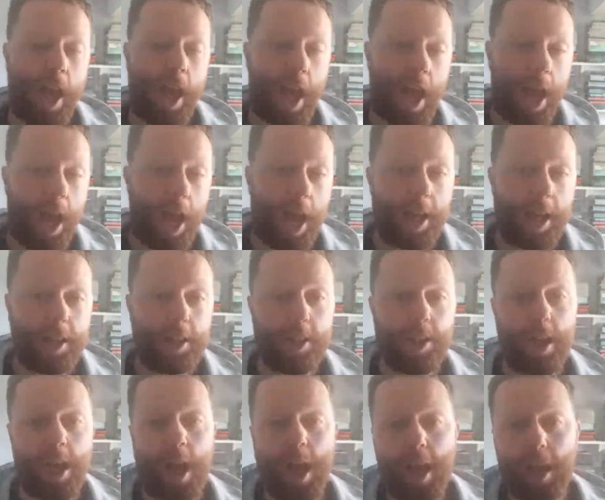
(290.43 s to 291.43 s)
and
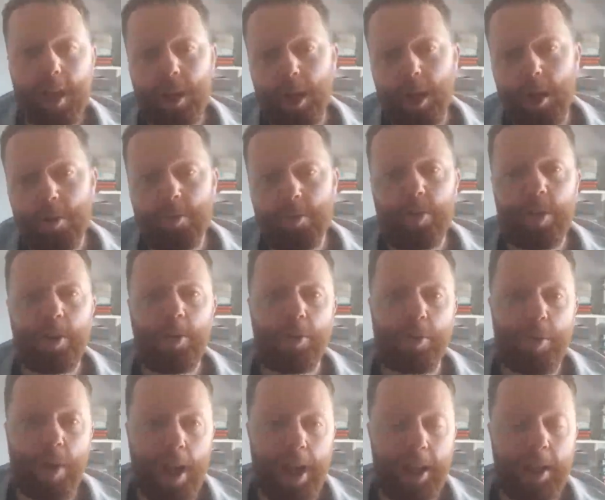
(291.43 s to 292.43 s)
yeah, feel
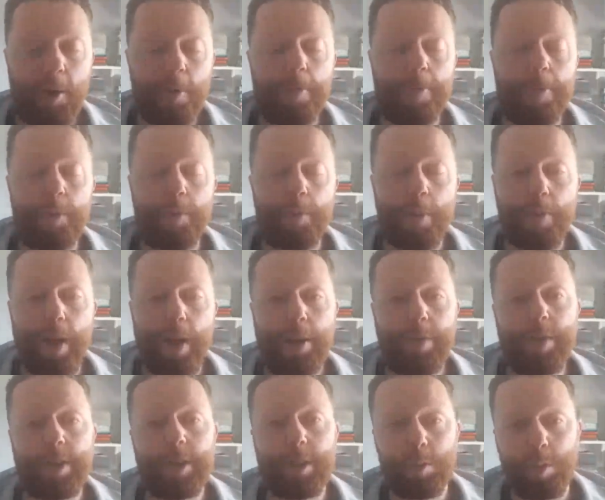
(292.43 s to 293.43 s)
fairly confident with that
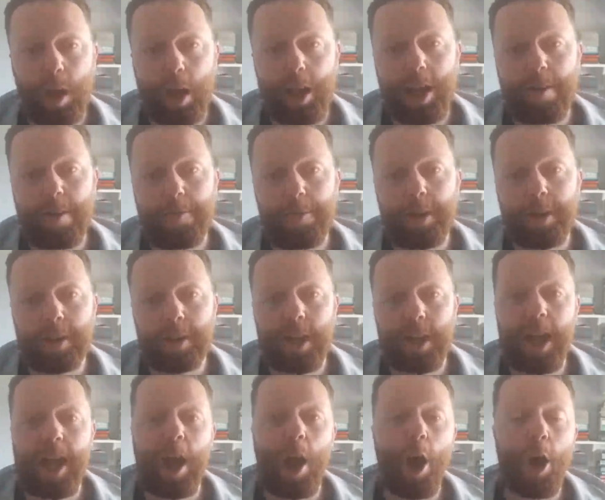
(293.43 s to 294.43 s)
if he does play left wing
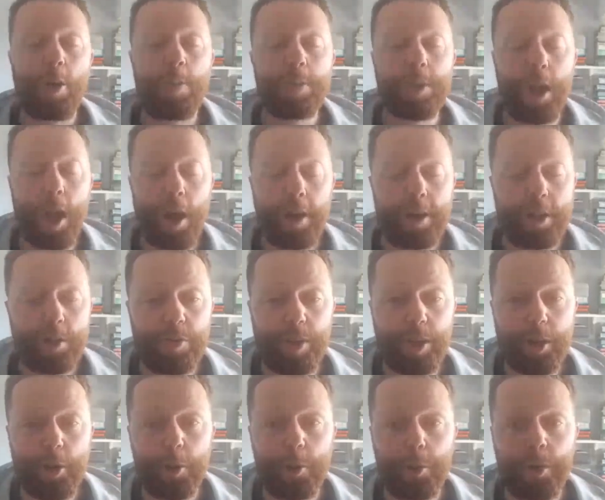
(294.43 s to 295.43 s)
today at home to
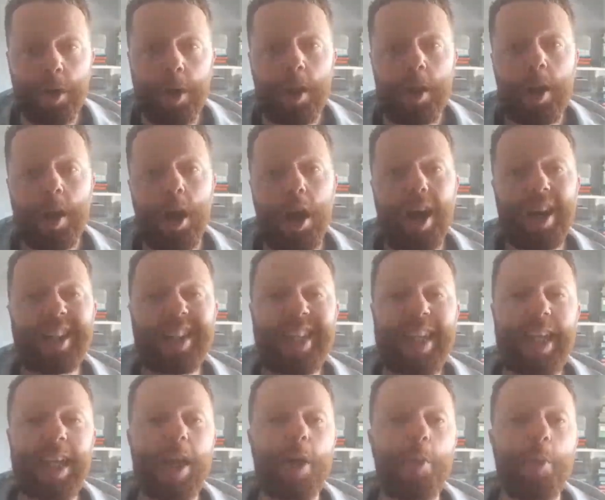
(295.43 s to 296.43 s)
Huddersfield.
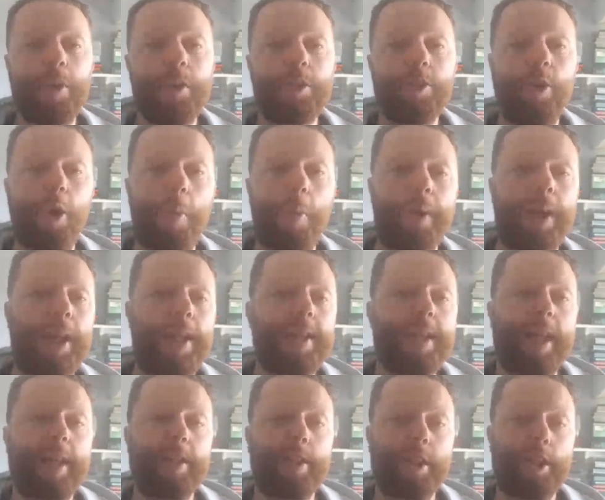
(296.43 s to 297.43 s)
Ideally, I want Tompkins
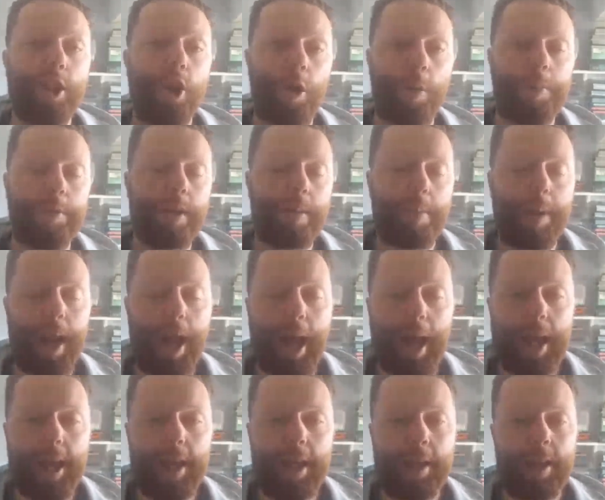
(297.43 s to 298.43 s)
and Slup to
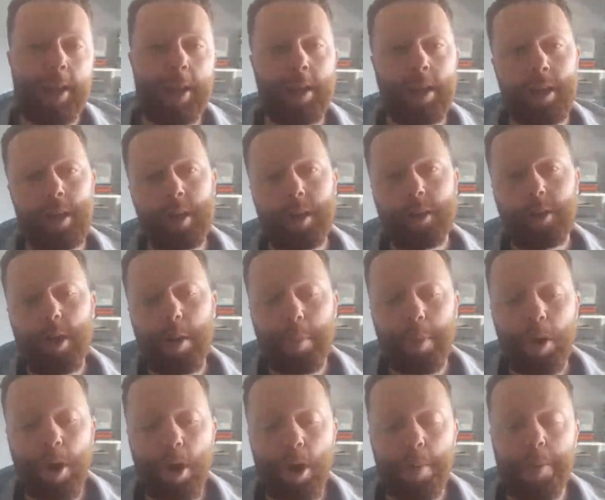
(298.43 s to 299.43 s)
play,
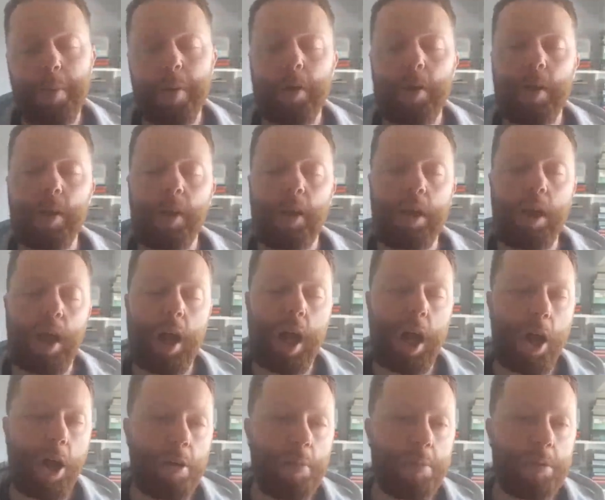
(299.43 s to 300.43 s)
double up.
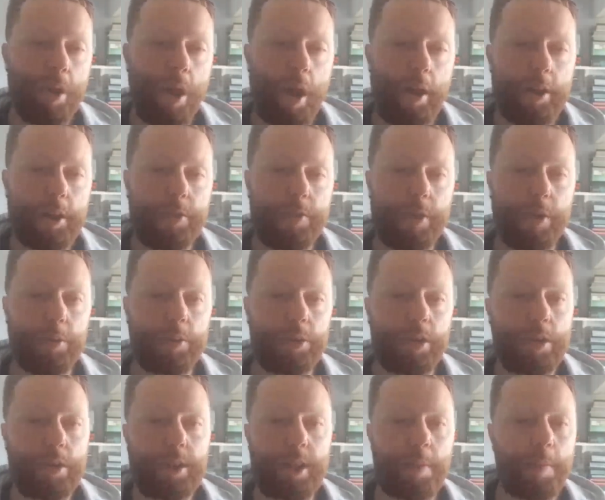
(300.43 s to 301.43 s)
at home to Huddersfield
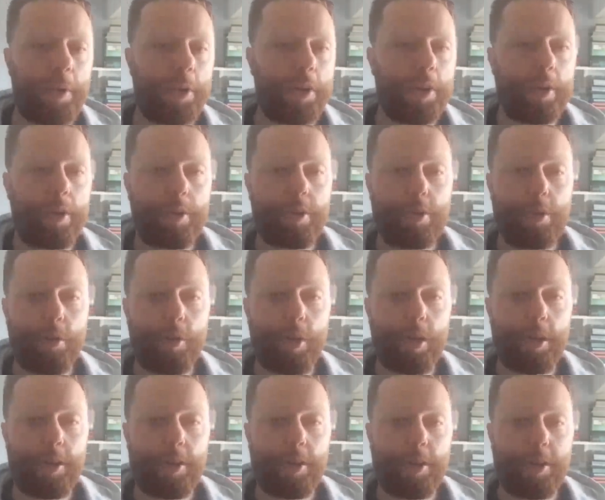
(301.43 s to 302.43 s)
does seem like a good
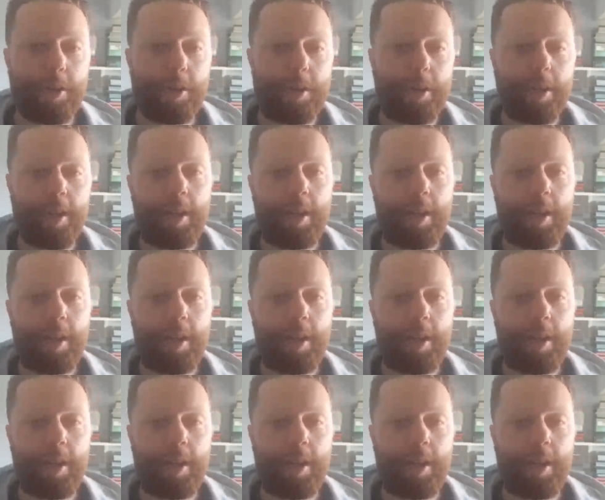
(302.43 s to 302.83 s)
choice.